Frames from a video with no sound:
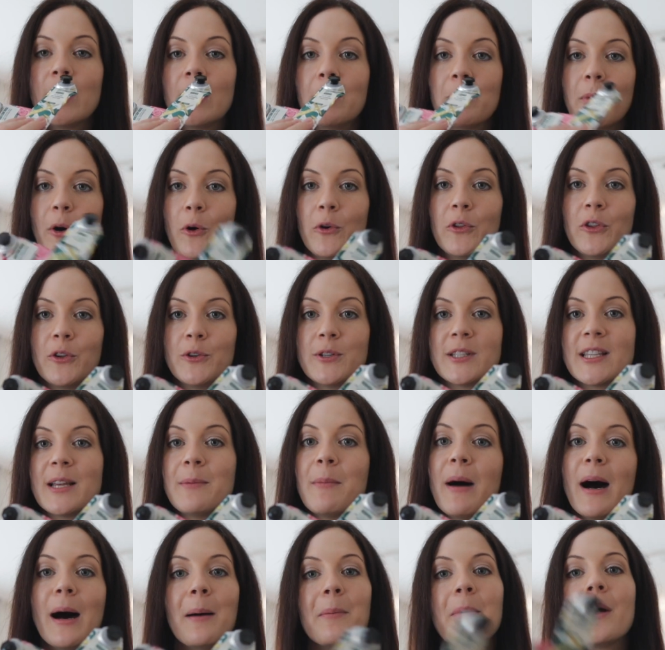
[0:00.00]
we both use
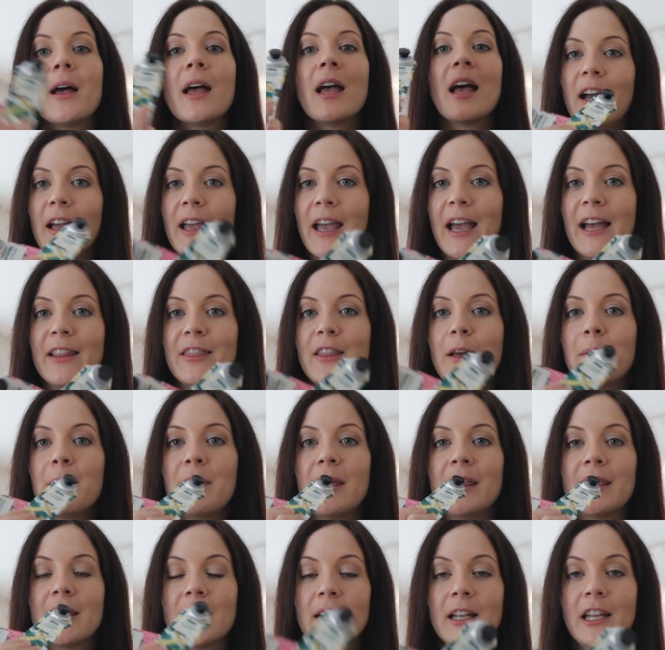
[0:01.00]
them up. I had them
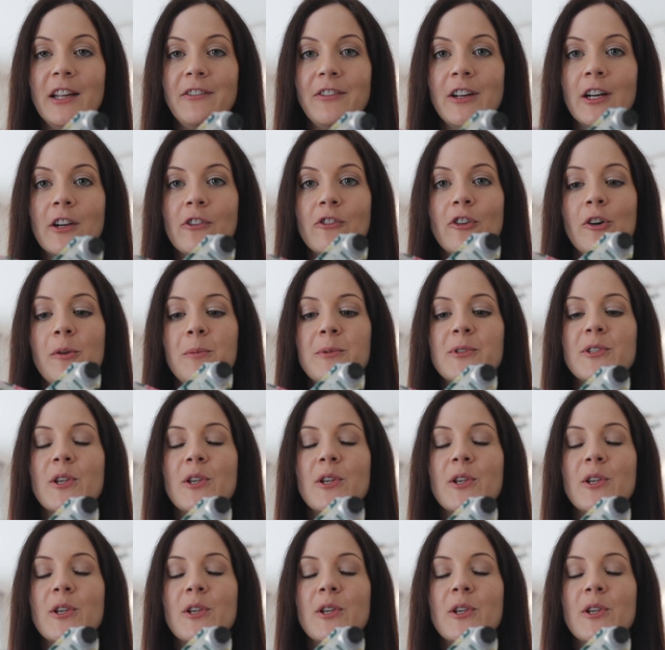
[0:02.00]
in the living room,